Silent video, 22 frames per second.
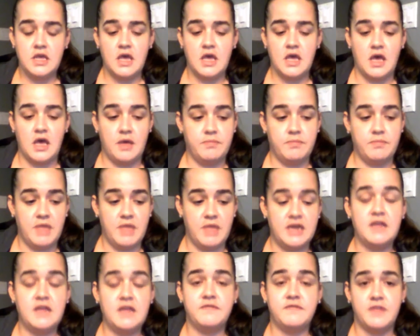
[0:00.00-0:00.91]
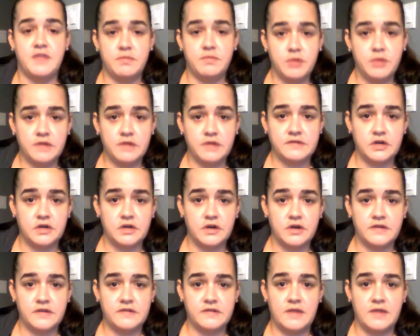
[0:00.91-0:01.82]
And if the
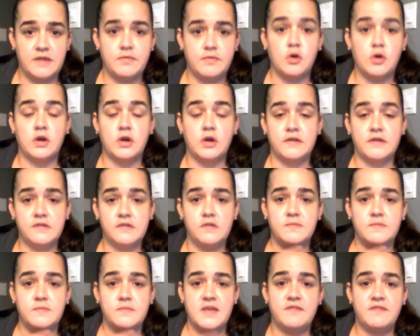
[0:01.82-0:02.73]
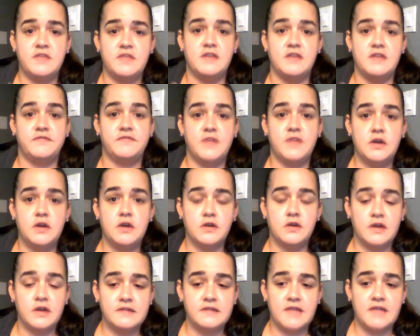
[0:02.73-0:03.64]
prisoner is able, or excuse me, if the
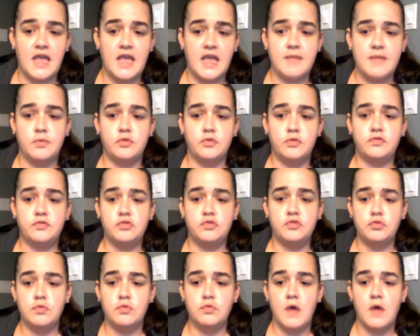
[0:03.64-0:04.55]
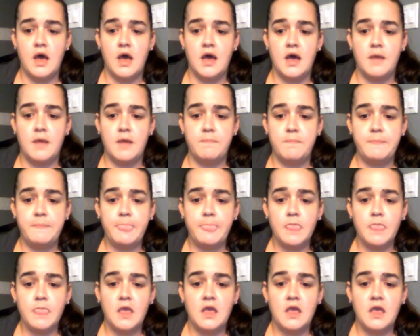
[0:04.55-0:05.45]
offender is able to
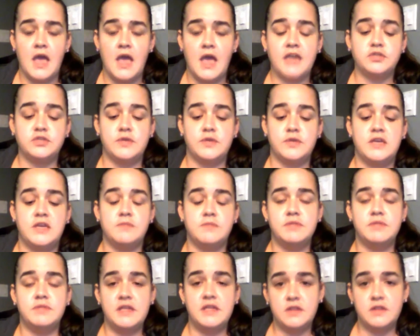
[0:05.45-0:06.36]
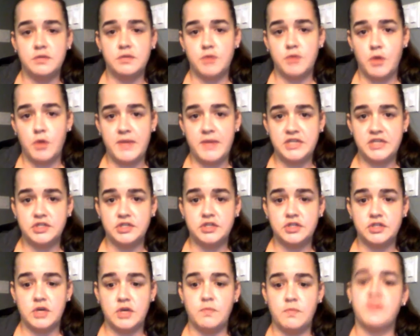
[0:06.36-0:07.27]
actually complete their probation
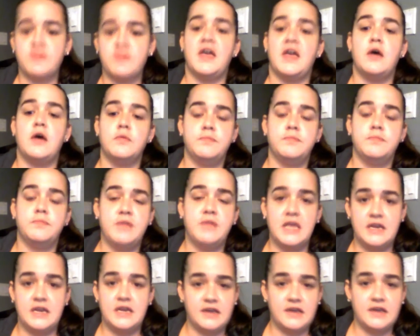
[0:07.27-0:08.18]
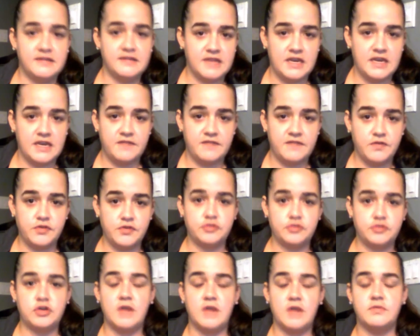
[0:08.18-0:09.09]
term without getting into any further
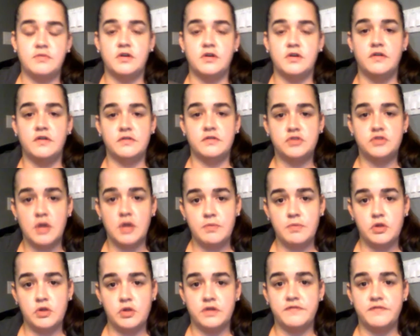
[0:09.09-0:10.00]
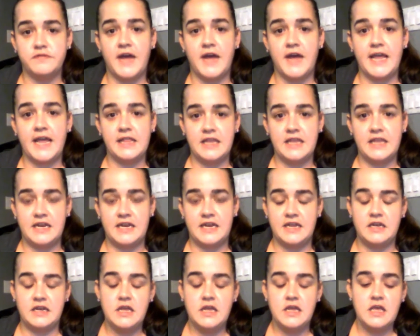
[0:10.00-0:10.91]
trouble or
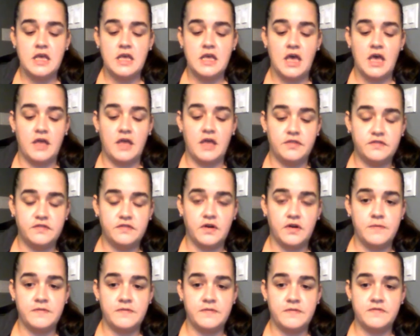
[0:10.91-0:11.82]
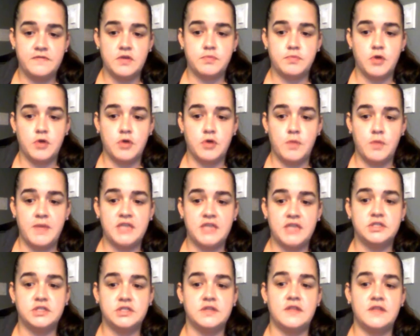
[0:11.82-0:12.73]
violating the terms of their
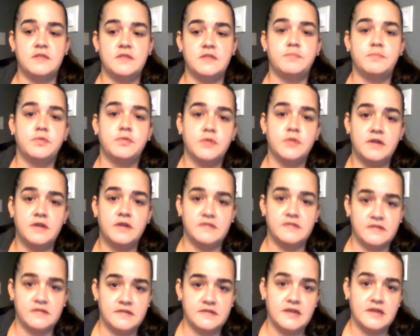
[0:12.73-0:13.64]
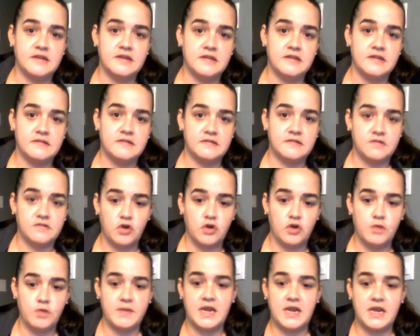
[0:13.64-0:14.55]
probation, then the prison sentence is
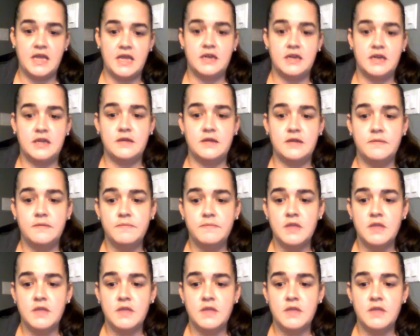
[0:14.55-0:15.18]
terminated.